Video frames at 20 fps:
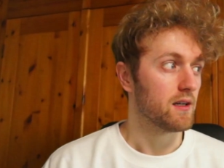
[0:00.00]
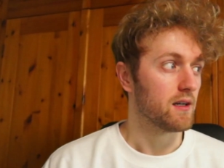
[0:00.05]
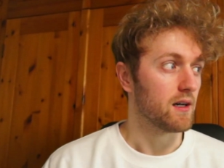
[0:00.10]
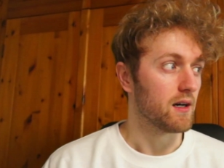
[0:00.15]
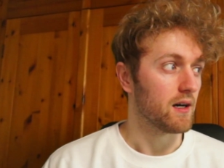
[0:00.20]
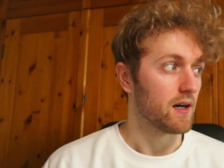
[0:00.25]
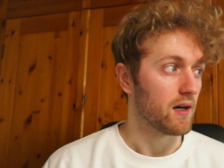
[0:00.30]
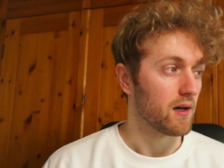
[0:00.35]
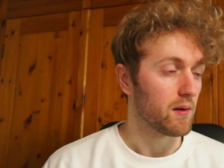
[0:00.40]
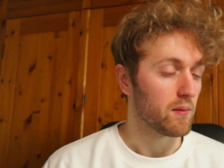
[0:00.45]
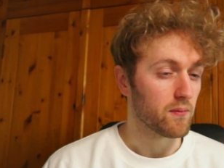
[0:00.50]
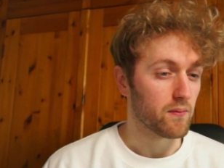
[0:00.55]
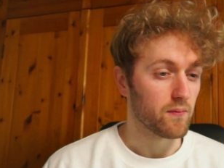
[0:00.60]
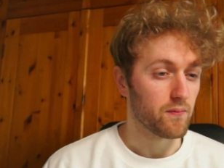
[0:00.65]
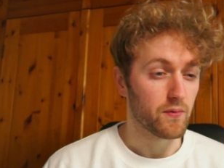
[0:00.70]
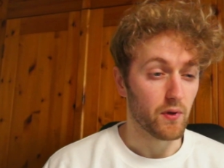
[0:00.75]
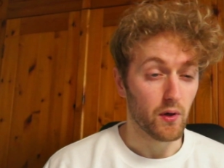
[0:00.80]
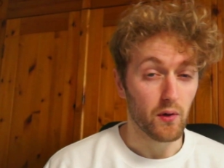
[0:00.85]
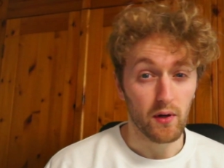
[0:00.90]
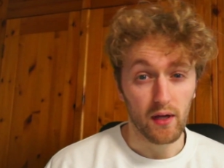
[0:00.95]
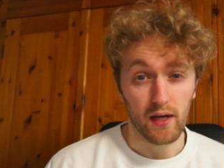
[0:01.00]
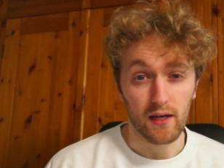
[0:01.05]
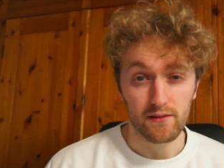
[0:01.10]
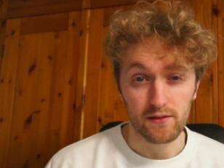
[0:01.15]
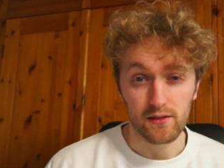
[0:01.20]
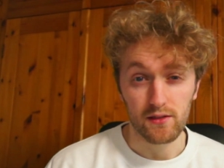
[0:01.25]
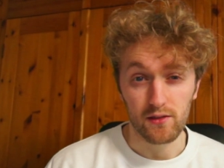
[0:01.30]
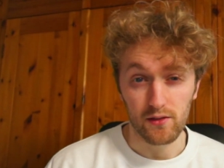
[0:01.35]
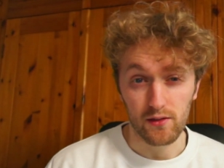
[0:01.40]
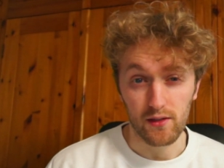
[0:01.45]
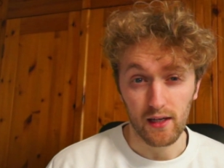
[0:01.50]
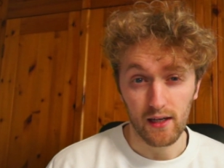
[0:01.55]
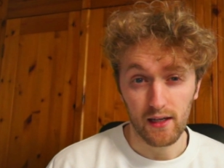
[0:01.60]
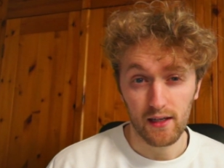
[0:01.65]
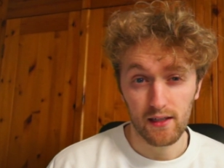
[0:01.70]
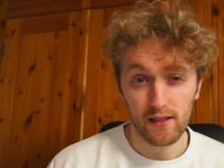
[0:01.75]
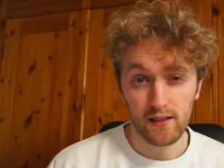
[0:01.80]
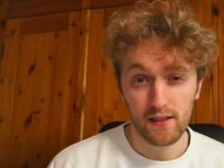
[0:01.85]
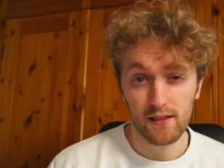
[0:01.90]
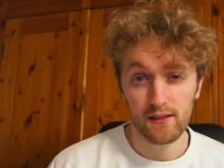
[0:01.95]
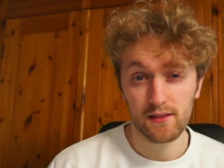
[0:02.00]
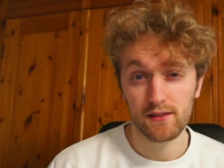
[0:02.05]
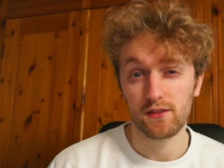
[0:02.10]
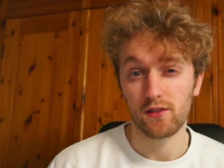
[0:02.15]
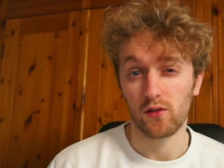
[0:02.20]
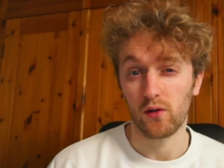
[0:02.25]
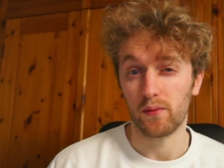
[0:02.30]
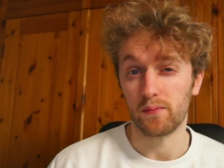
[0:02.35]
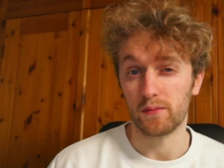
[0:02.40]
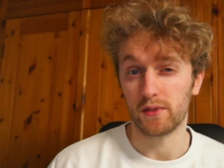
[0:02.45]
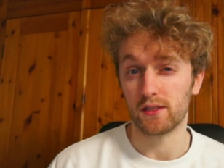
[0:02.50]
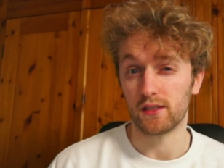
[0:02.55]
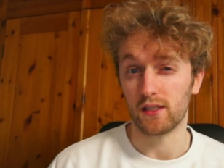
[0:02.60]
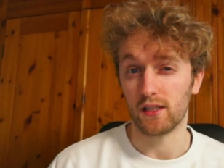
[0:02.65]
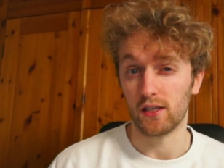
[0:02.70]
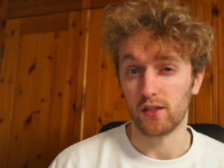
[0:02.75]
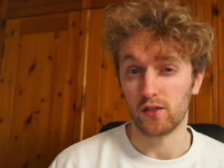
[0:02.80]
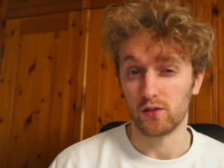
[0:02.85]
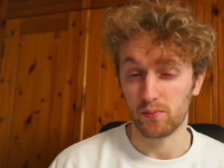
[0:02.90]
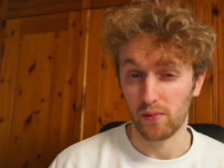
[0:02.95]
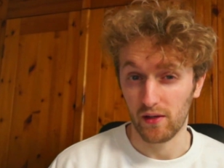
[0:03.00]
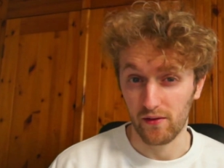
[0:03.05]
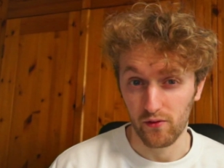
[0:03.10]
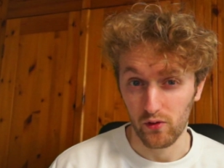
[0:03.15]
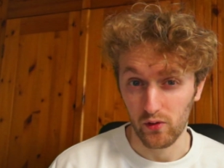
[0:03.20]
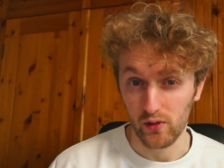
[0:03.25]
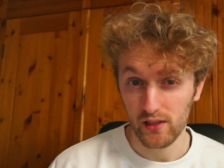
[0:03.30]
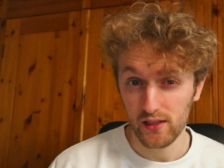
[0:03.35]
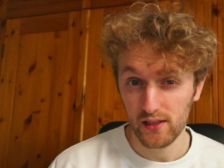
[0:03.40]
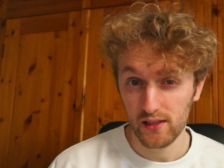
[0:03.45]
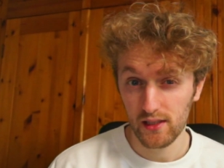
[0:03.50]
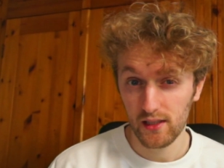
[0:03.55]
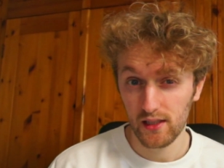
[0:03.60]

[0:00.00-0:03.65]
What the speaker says: Don't know how to do that, so I'm just gonna use my voice.